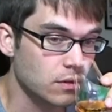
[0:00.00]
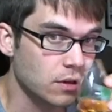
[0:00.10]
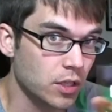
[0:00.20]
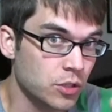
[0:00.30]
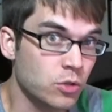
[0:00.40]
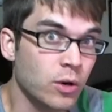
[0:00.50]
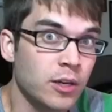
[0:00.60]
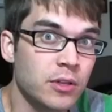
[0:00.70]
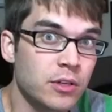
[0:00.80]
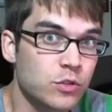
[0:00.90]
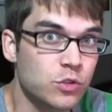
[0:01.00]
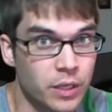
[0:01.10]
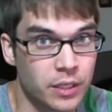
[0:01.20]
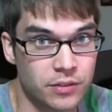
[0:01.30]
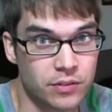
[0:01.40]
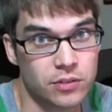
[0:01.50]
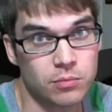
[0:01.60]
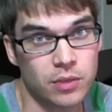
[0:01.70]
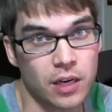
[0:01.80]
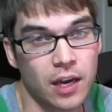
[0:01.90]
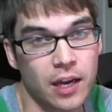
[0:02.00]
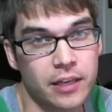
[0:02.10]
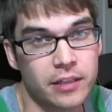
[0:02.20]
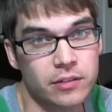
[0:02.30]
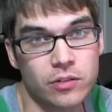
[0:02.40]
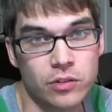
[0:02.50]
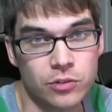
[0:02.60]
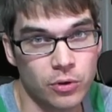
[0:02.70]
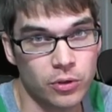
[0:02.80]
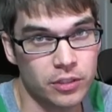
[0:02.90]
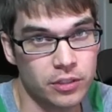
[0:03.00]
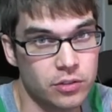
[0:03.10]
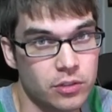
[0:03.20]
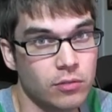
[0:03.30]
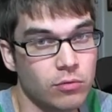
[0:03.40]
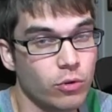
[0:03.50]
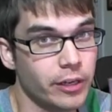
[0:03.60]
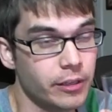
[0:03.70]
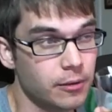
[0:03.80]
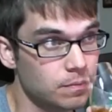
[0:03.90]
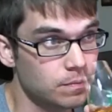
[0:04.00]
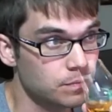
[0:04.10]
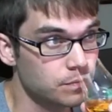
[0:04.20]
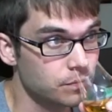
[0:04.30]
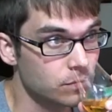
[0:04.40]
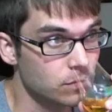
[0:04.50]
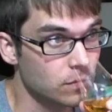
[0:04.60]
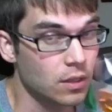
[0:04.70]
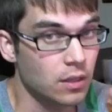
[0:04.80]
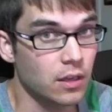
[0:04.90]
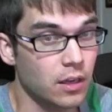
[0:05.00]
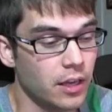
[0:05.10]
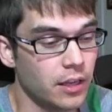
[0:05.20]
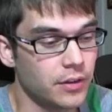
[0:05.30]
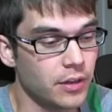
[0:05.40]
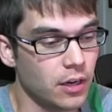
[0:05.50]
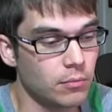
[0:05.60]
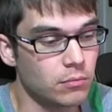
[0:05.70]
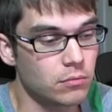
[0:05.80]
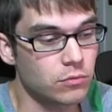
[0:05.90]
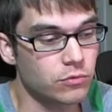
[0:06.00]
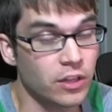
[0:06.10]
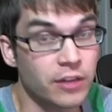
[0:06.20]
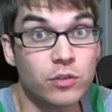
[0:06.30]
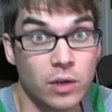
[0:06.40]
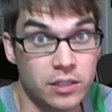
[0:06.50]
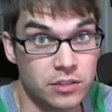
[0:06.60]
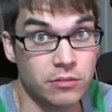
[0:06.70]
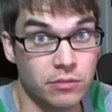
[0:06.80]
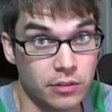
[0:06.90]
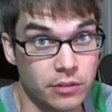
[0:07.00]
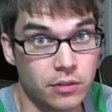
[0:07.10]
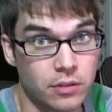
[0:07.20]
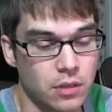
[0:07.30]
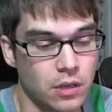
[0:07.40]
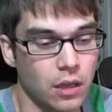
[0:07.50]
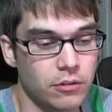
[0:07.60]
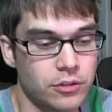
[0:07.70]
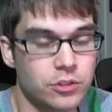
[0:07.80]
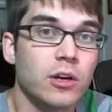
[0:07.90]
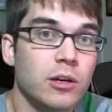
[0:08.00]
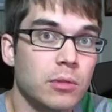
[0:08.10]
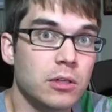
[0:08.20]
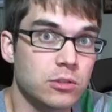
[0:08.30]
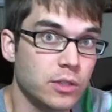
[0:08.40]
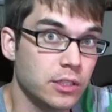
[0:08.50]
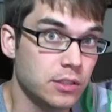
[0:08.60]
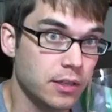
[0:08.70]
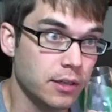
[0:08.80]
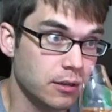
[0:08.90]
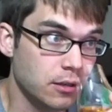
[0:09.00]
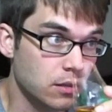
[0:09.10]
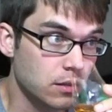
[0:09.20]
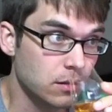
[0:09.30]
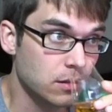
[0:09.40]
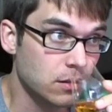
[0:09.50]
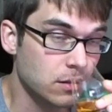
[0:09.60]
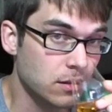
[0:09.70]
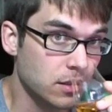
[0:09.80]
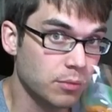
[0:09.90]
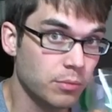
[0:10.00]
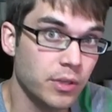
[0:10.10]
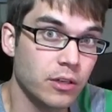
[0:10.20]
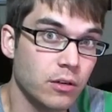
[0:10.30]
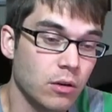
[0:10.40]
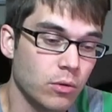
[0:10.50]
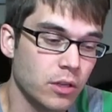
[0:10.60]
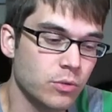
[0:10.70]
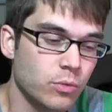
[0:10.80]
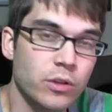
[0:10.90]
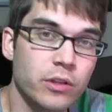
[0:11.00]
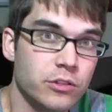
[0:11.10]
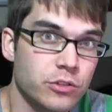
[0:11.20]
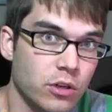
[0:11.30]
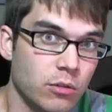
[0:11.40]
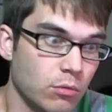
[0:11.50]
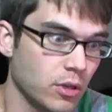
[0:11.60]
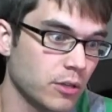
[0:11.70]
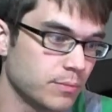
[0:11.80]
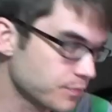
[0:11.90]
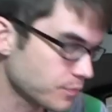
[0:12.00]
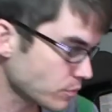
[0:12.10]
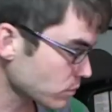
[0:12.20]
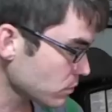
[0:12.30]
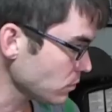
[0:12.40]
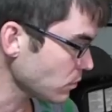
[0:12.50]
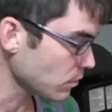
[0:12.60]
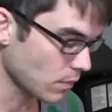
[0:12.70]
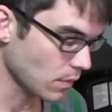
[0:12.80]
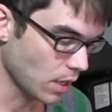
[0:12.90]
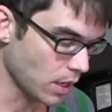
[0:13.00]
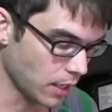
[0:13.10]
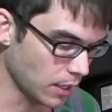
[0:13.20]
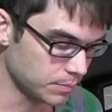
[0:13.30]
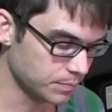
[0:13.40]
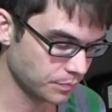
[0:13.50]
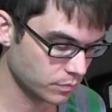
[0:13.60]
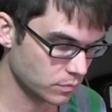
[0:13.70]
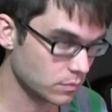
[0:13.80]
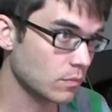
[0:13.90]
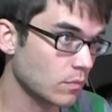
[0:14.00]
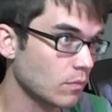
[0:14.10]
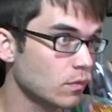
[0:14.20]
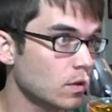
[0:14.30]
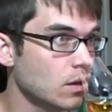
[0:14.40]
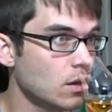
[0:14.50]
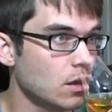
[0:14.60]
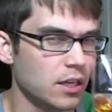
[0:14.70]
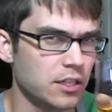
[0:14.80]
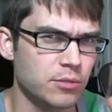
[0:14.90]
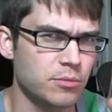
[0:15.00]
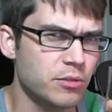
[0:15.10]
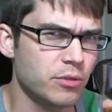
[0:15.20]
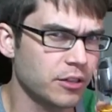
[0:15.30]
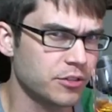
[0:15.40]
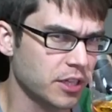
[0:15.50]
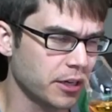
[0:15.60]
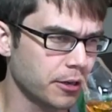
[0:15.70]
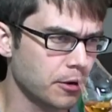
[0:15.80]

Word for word: there's quite a bit of sweetness behind the smokiness in Laphroaig. And um, flavor-wise even, uh, there's quite a bit of sweetness there. It can be a, it's a really enjoyable malt. Um, yes, let me see what else I get here.